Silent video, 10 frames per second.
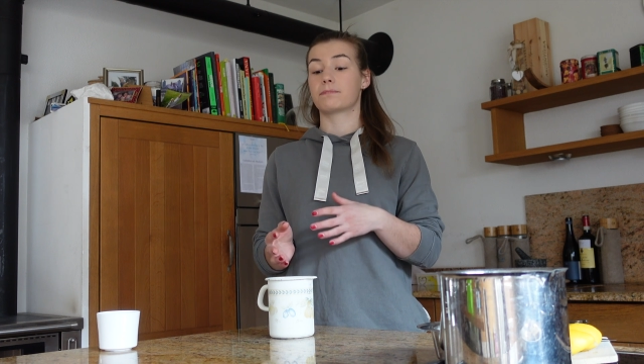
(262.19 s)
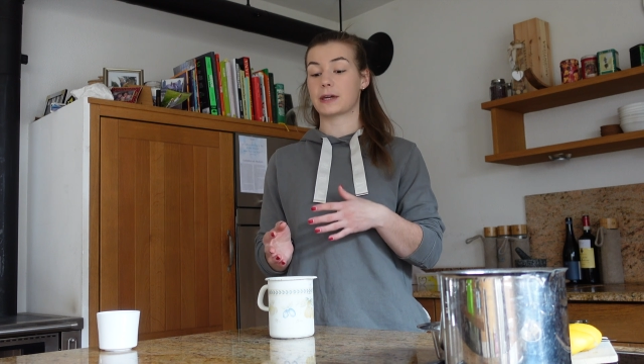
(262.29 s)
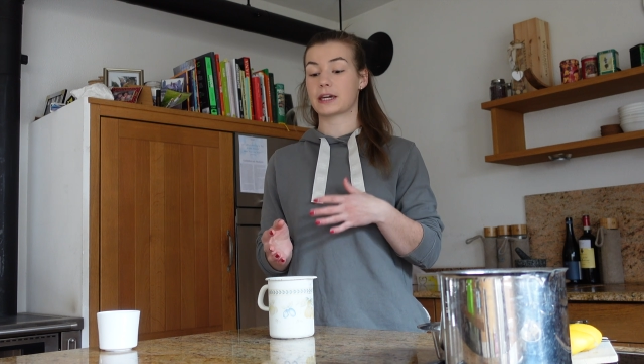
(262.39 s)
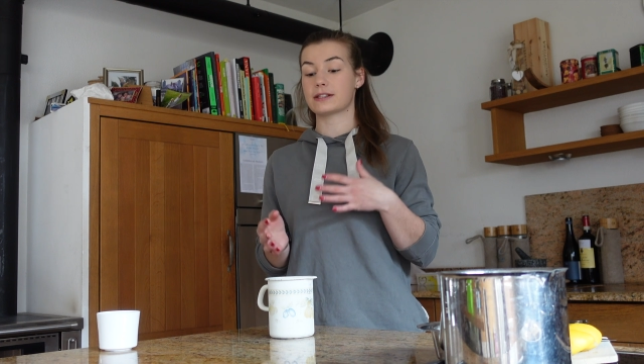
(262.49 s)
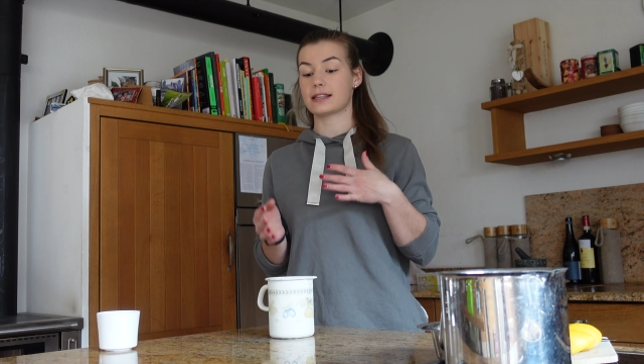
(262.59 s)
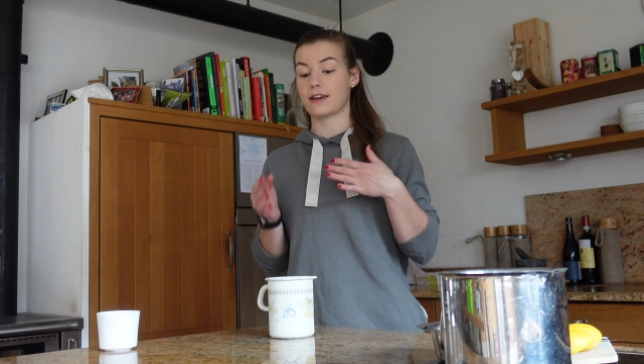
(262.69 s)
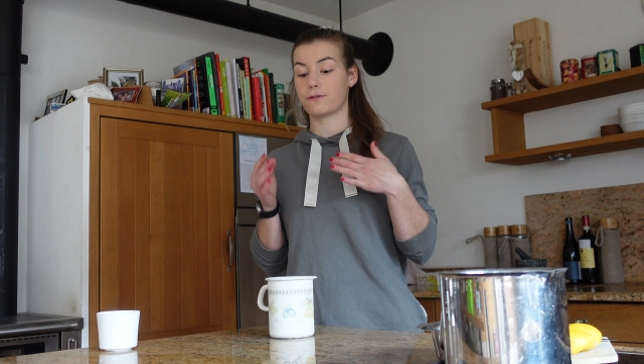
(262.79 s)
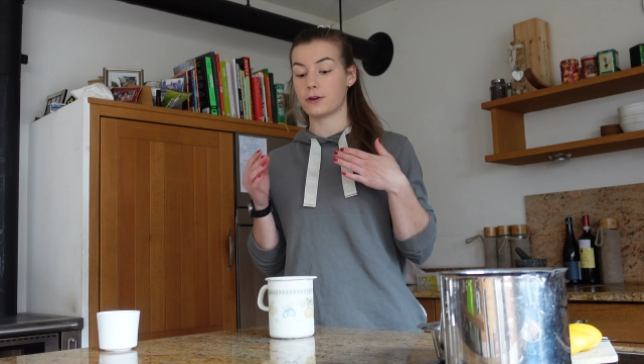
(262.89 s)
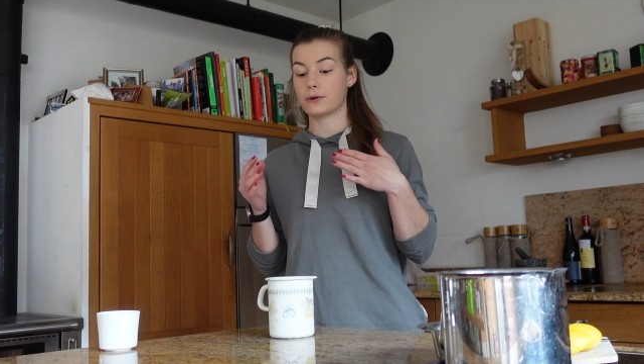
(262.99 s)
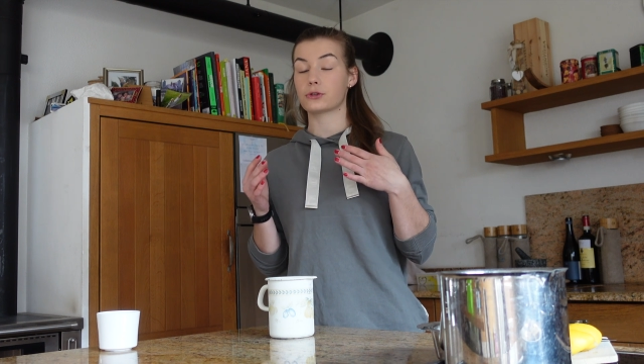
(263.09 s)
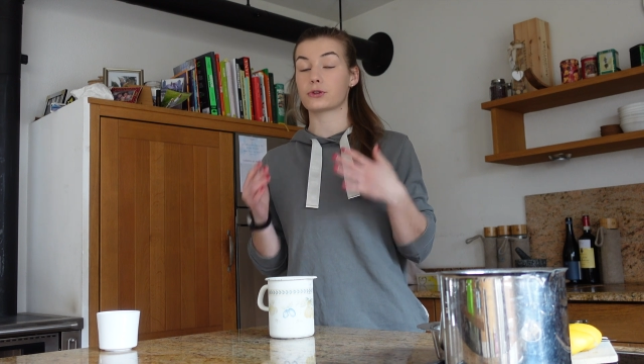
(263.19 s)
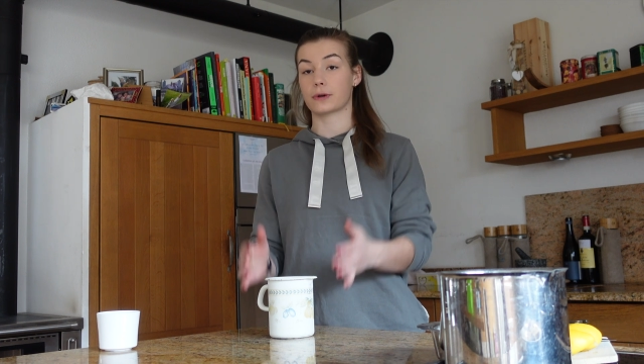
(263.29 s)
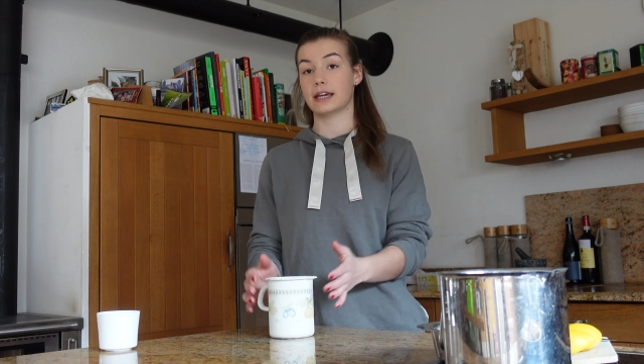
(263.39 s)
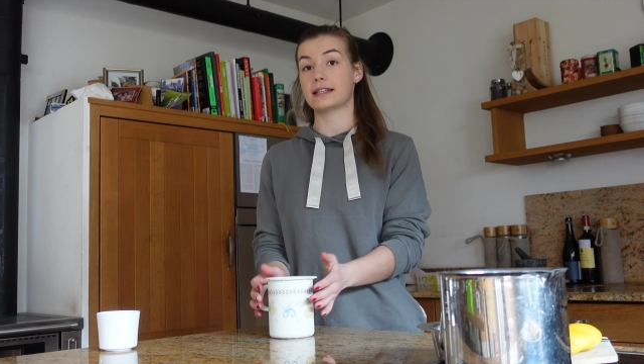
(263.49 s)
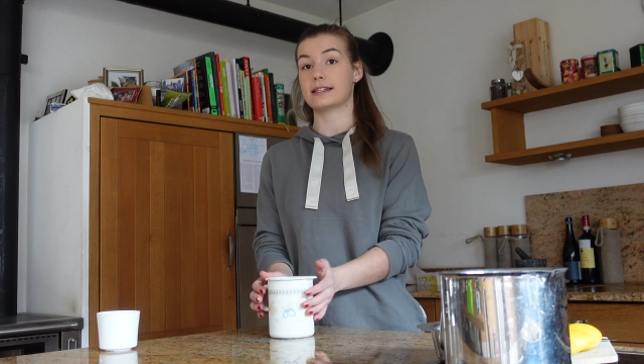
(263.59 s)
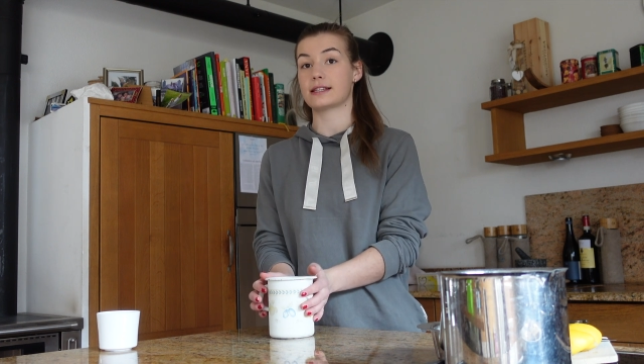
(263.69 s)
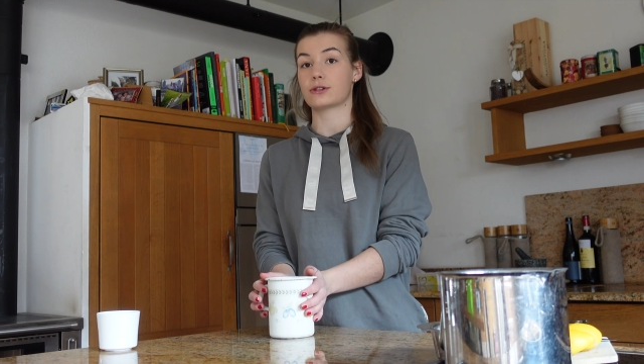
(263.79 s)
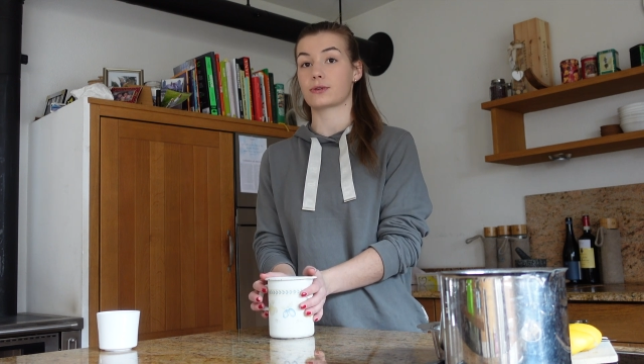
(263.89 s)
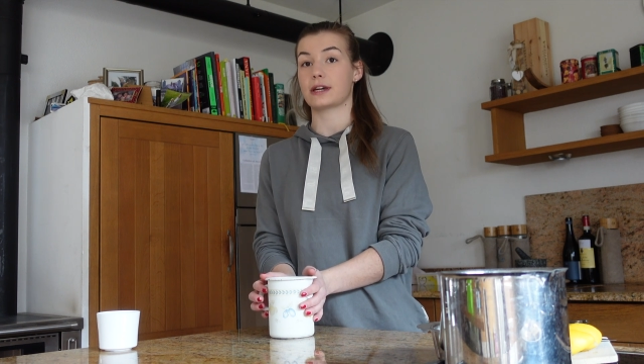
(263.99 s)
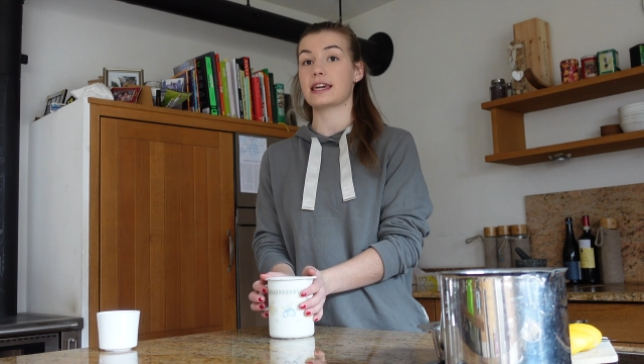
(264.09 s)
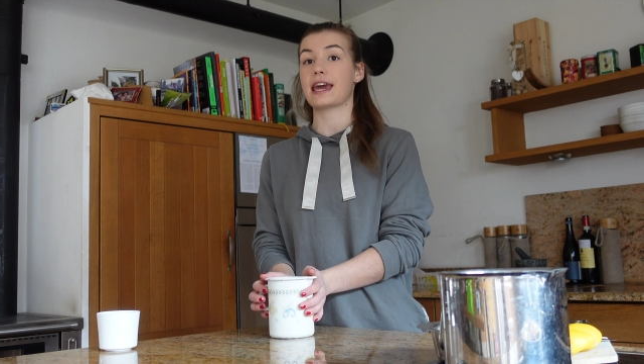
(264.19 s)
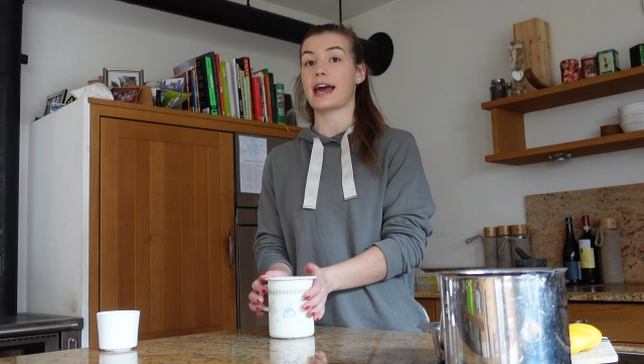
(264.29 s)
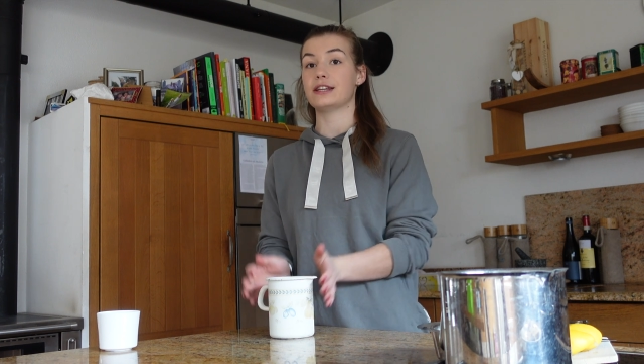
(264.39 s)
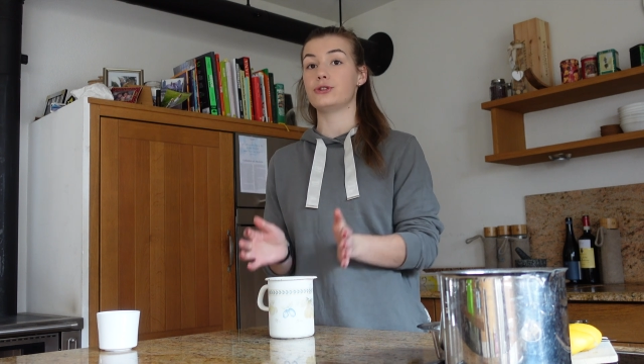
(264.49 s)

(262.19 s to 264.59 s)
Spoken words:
Because if you drink this drink and